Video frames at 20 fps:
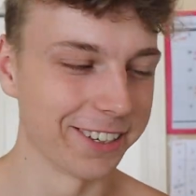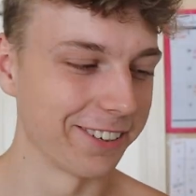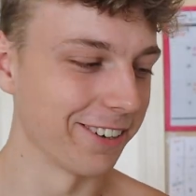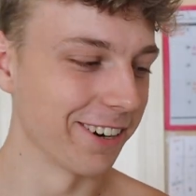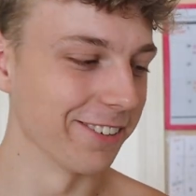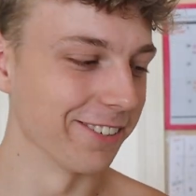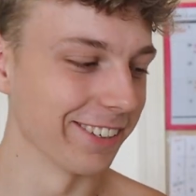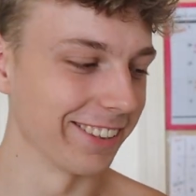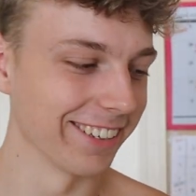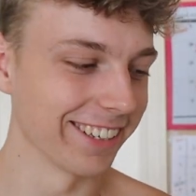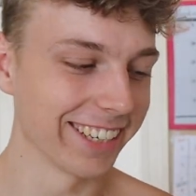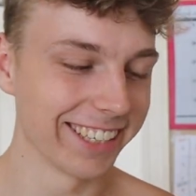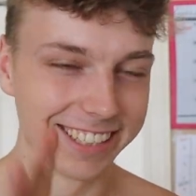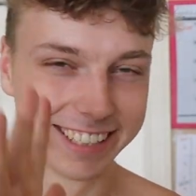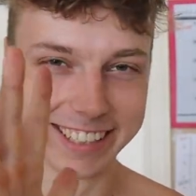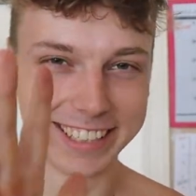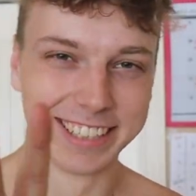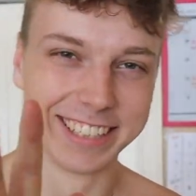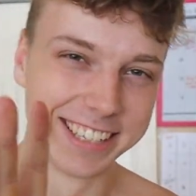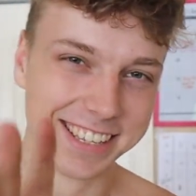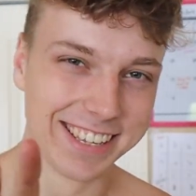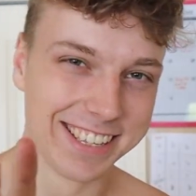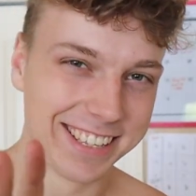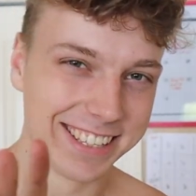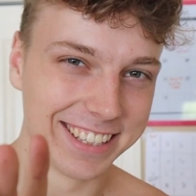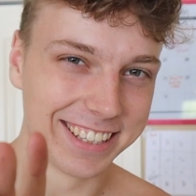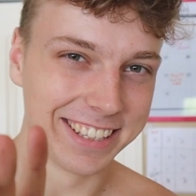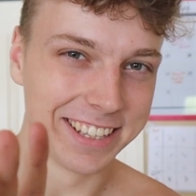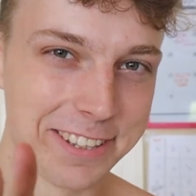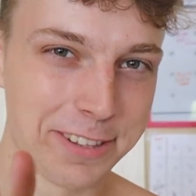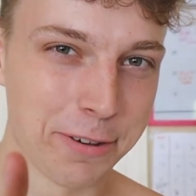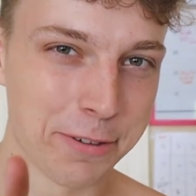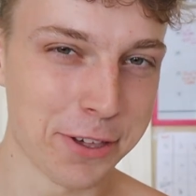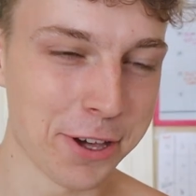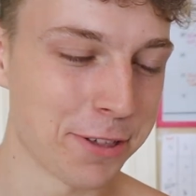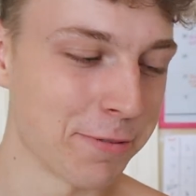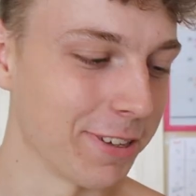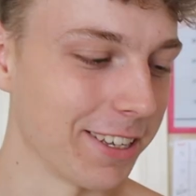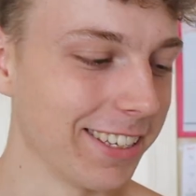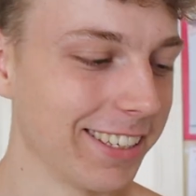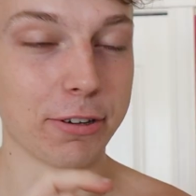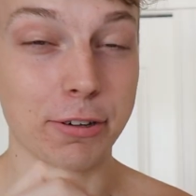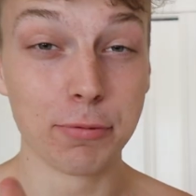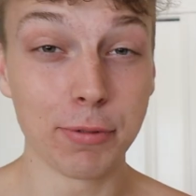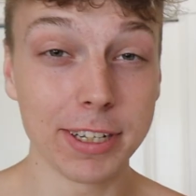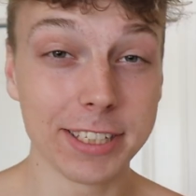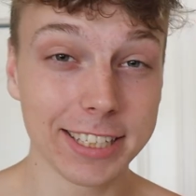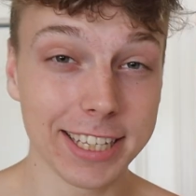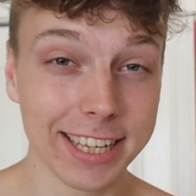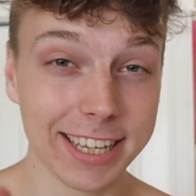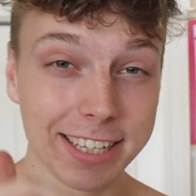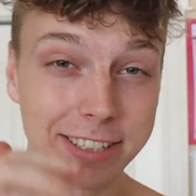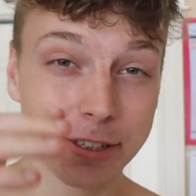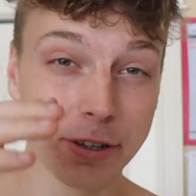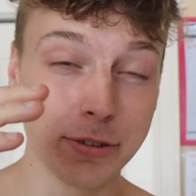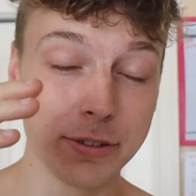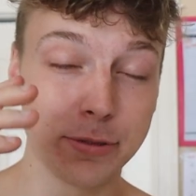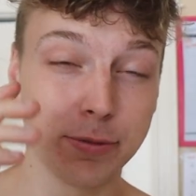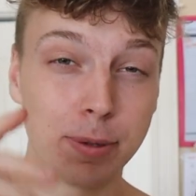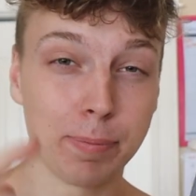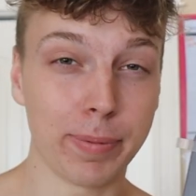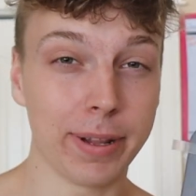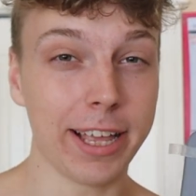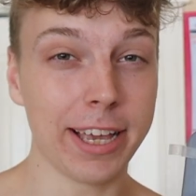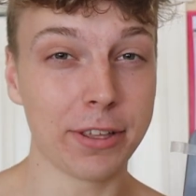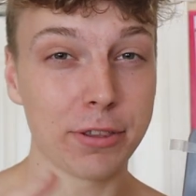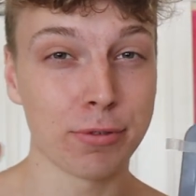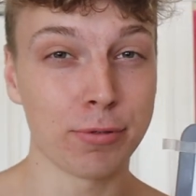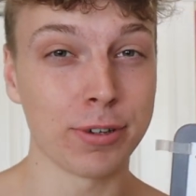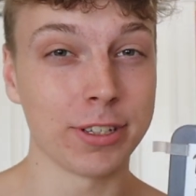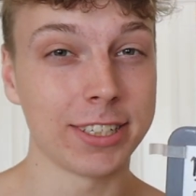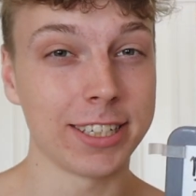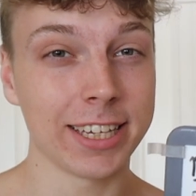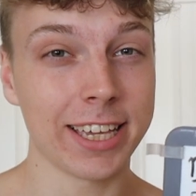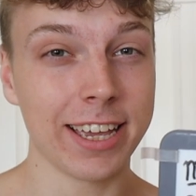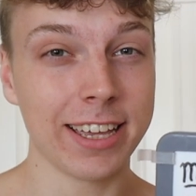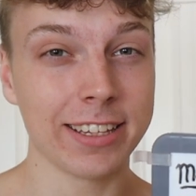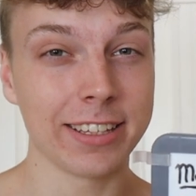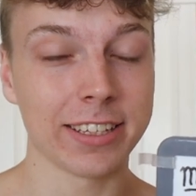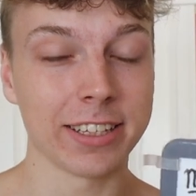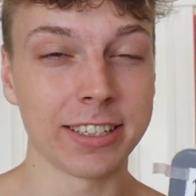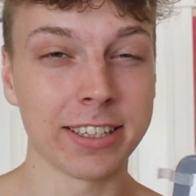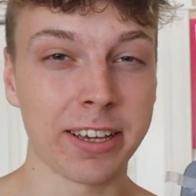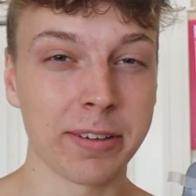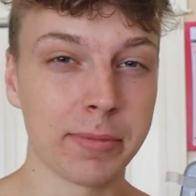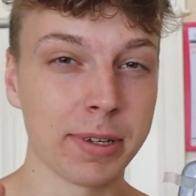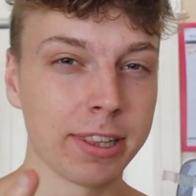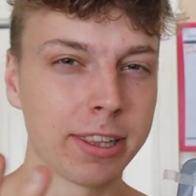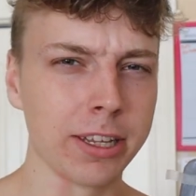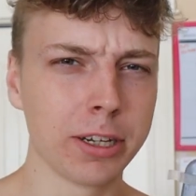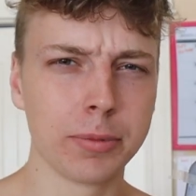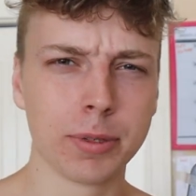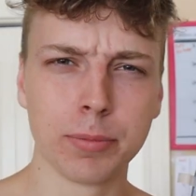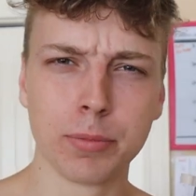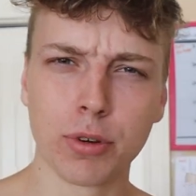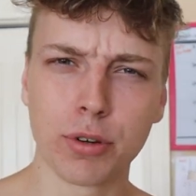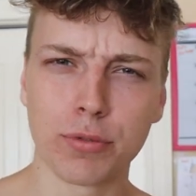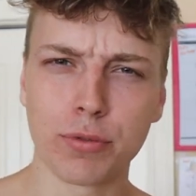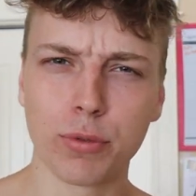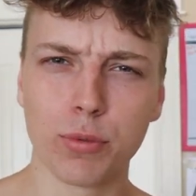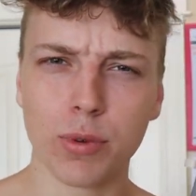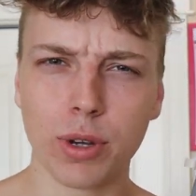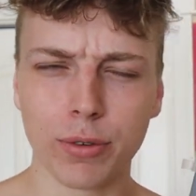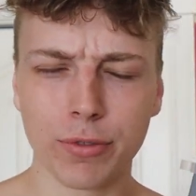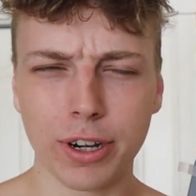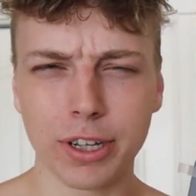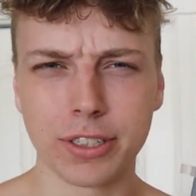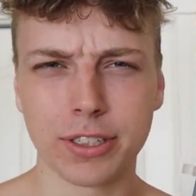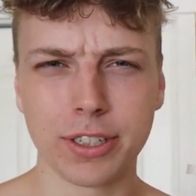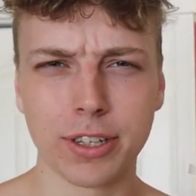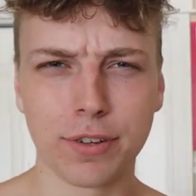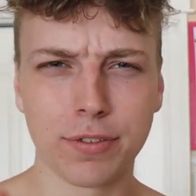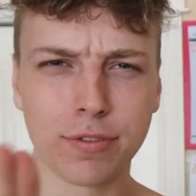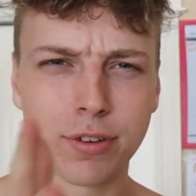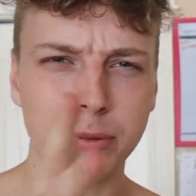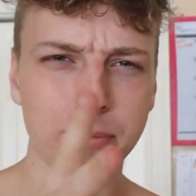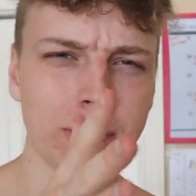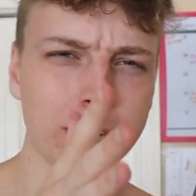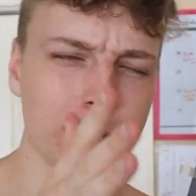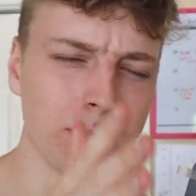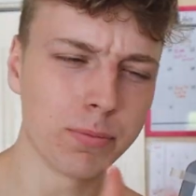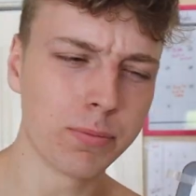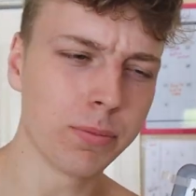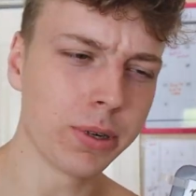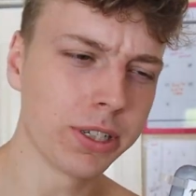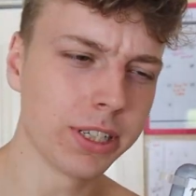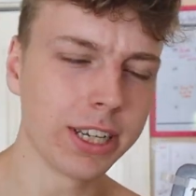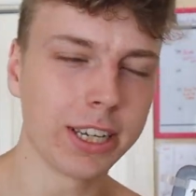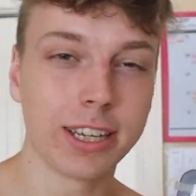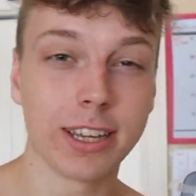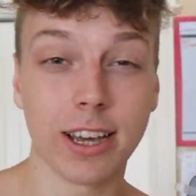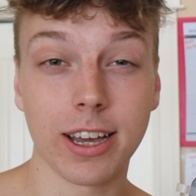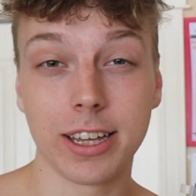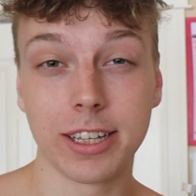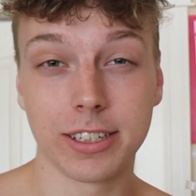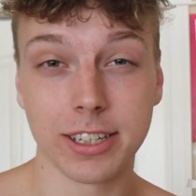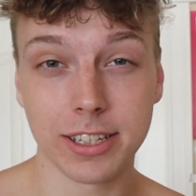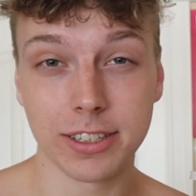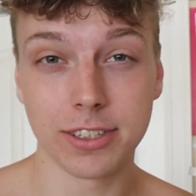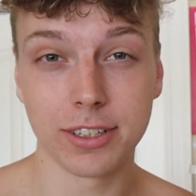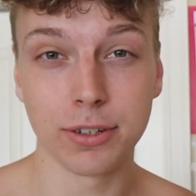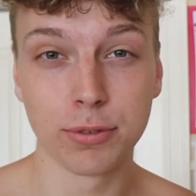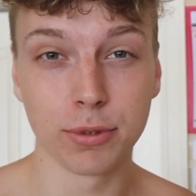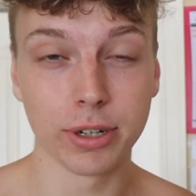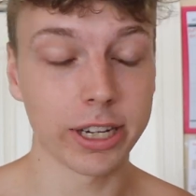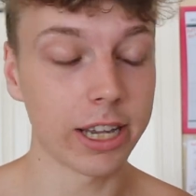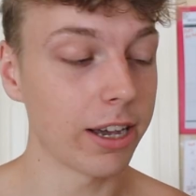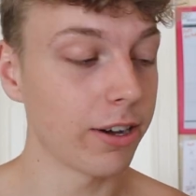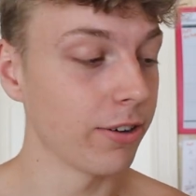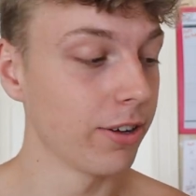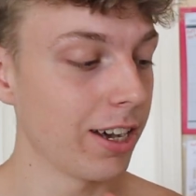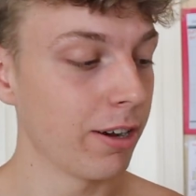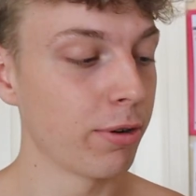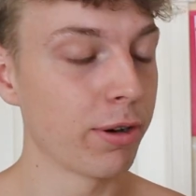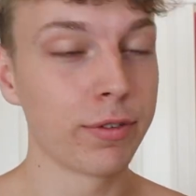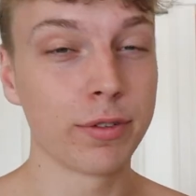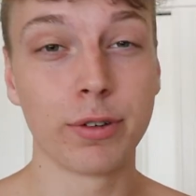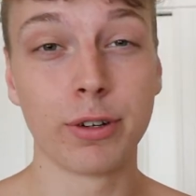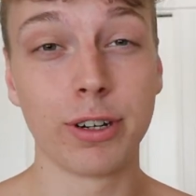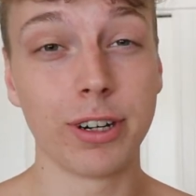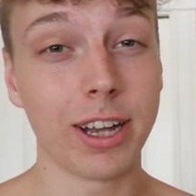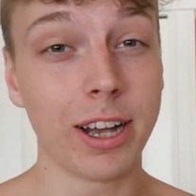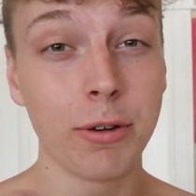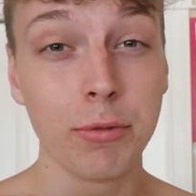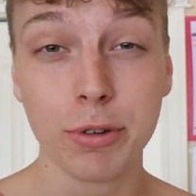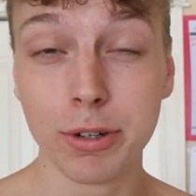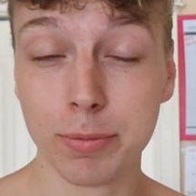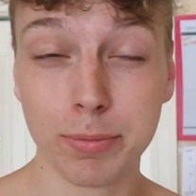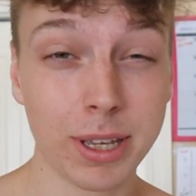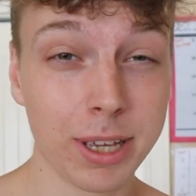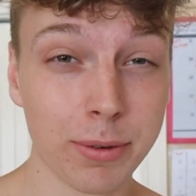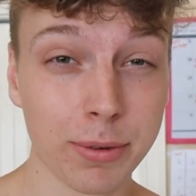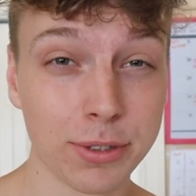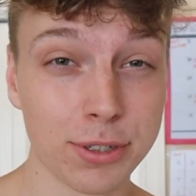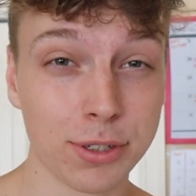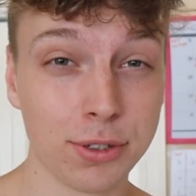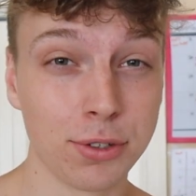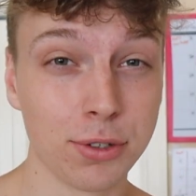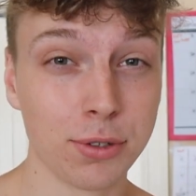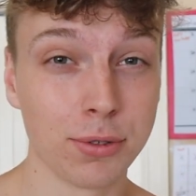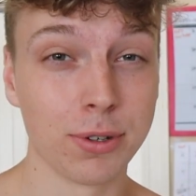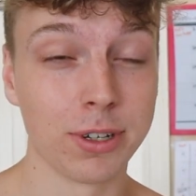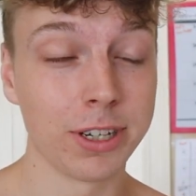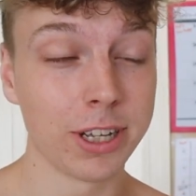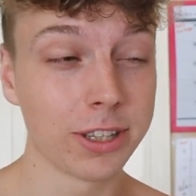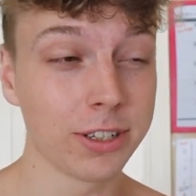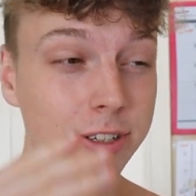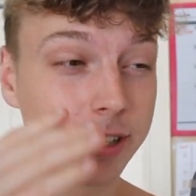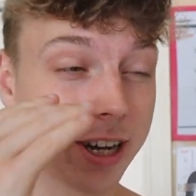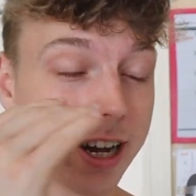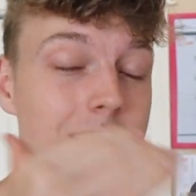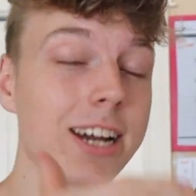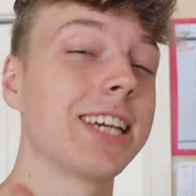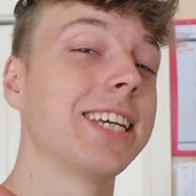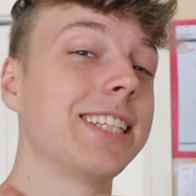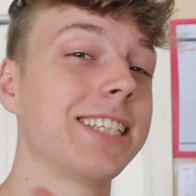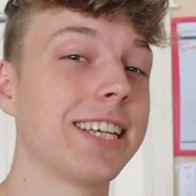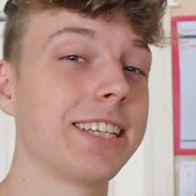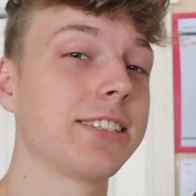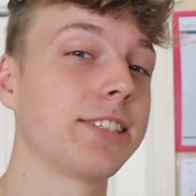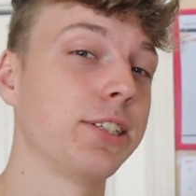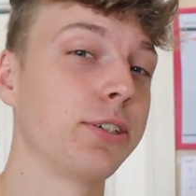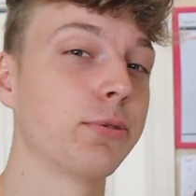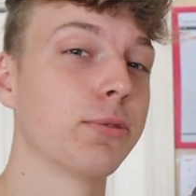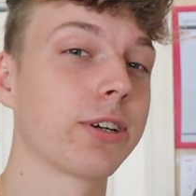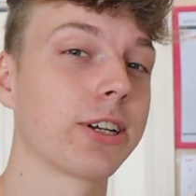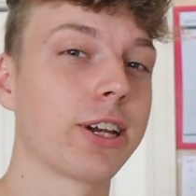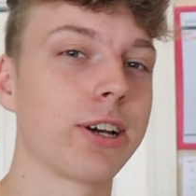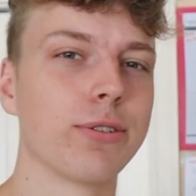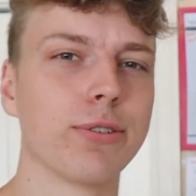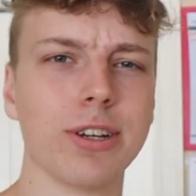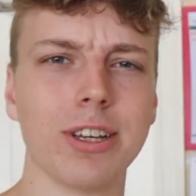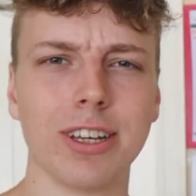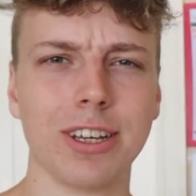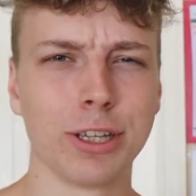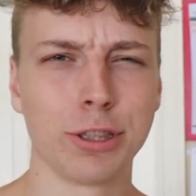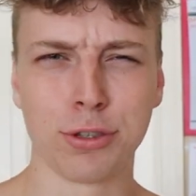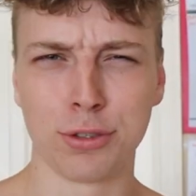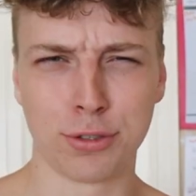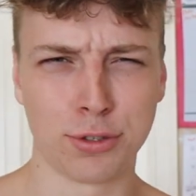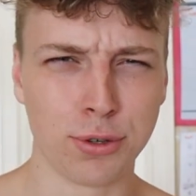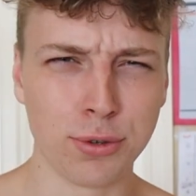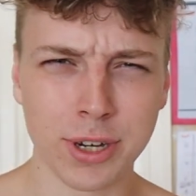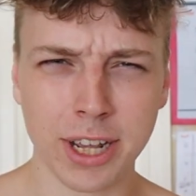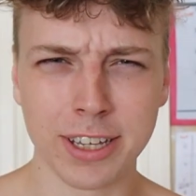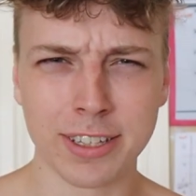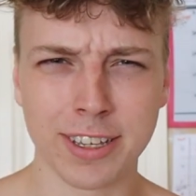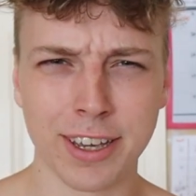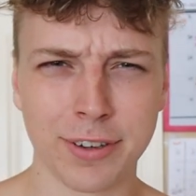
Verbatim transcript: to write with, okay? don't judge me. So on Wednesday is going to be planche once again because I'm a little bit more well rested from my Monday high intensity workout. However, I wouldn't be able to do another high intensity workout just two days